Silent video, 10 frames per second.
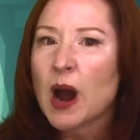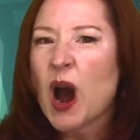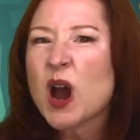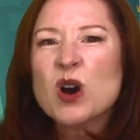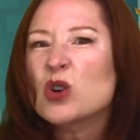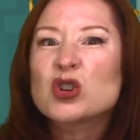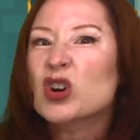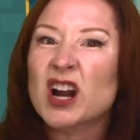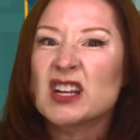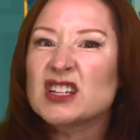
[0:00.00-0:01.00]
I'll
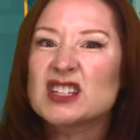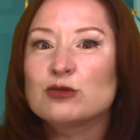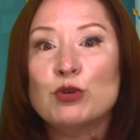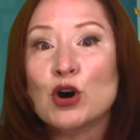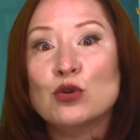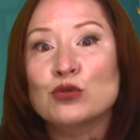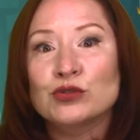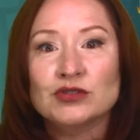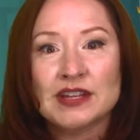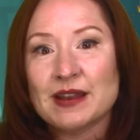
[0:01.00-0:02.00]
grind his
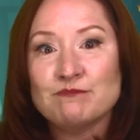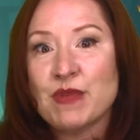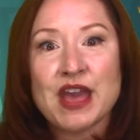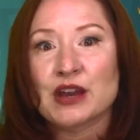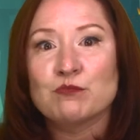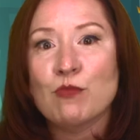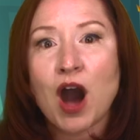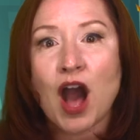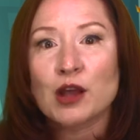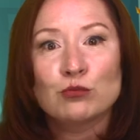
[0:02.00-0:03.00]
bones and make my